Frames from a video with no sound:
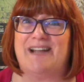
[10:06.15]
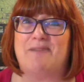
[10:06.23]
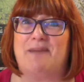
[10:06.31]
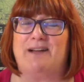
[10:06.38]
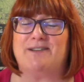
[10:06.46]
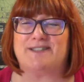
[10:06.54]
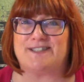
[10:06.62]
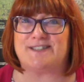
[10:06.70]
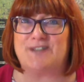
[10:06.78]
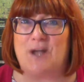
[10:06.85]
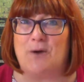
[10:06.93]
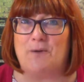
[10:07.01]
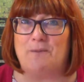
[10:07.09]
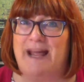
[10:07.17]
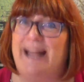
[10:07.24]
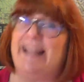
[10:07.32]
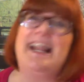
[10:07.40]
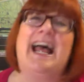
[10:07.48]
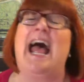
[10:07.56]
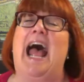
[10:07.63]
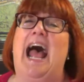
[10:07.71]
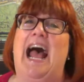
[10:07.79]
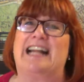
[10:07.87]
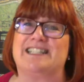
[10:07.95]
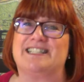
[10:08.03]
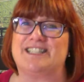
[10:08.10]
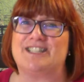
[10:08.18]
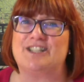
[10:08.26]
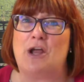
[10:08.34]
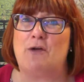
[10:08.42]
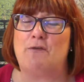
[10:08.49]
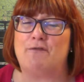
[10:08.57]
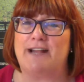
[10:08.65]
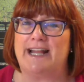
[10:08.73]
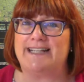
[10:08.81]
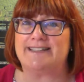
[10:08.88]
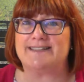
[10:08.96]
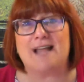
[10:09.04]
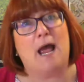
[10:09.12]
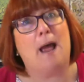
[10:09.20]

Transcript: about snowmen and snowflakes.